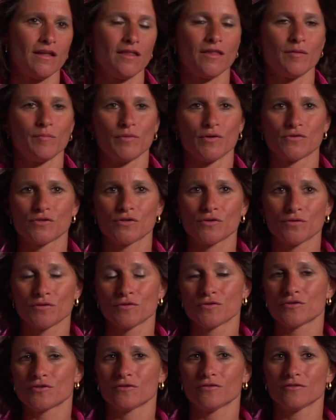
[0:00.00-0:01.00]
The most
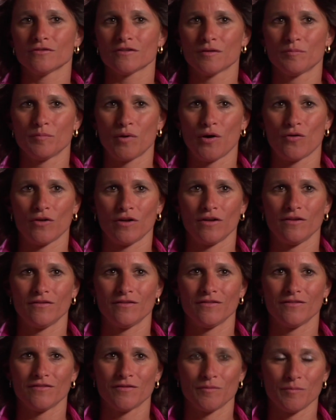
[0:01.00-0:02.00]
crucial
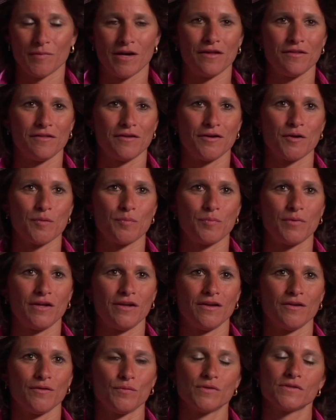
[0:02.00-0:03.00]
component to my
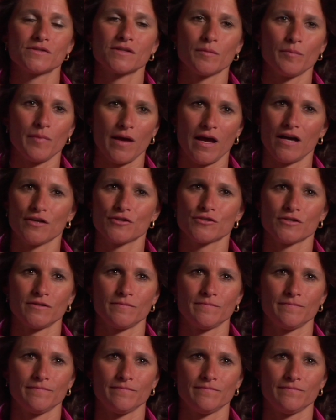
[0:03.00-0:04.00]
therapy was
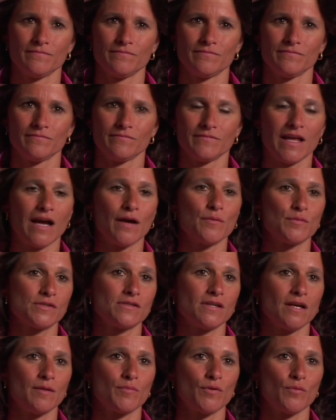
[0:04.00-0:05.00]
compassion. That was
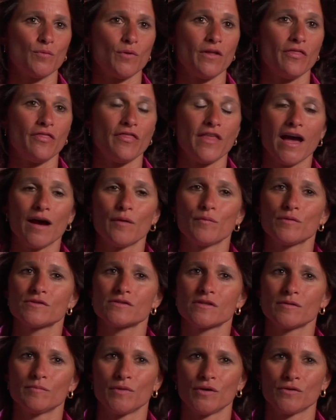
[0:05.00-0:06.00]
number one. That
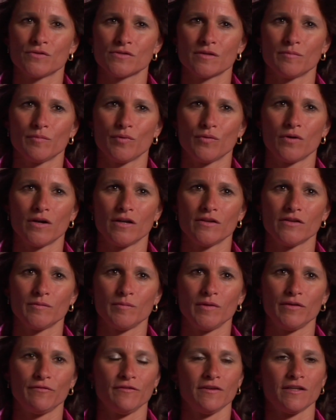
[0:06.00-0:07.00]
was the most important to
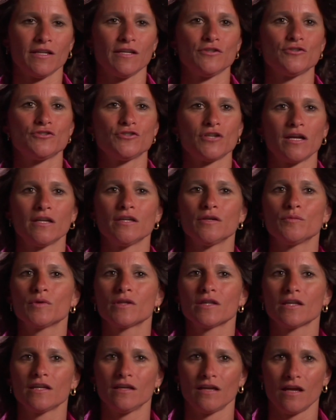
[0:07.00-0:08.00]
me. Feeling
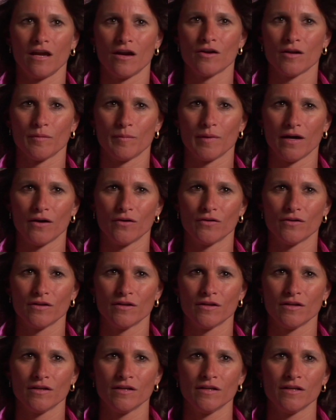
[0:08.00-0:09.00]
genuinely cared about
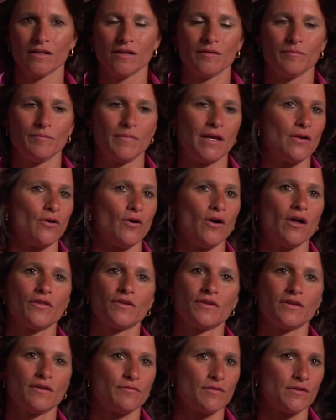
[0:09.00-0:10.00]
made all
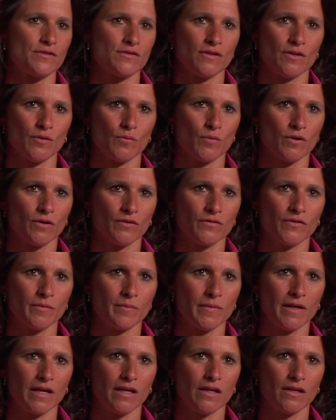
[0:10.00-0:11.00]
the difference in the world to
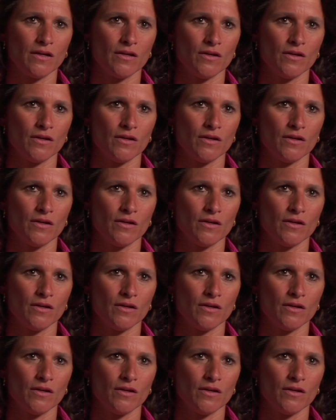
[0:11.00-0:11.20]
me.